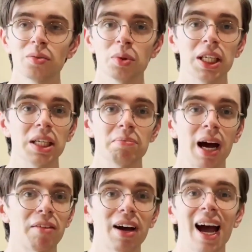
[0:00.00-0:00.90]
we
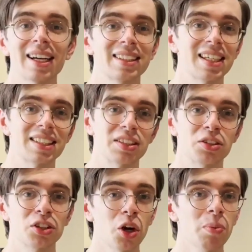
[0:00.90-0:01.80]
have access to
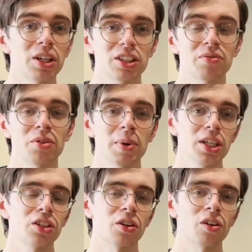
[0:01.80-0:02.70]
so much
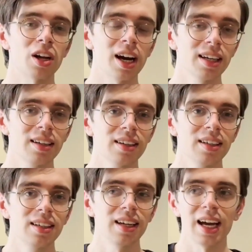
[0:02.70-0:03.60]
information online,
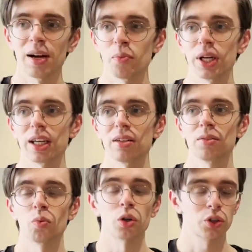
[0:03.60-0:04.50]
and we
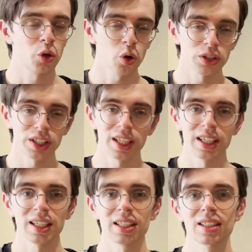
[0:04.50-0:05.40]
watch
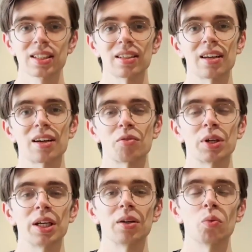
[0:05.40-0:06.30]
courses,
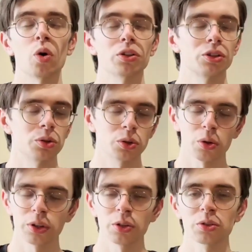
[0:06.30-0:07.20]
we watch
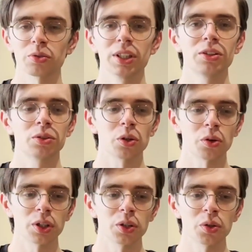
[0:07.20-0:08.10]
tutorials, read
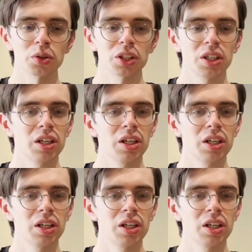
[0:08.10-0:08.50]
tutorials,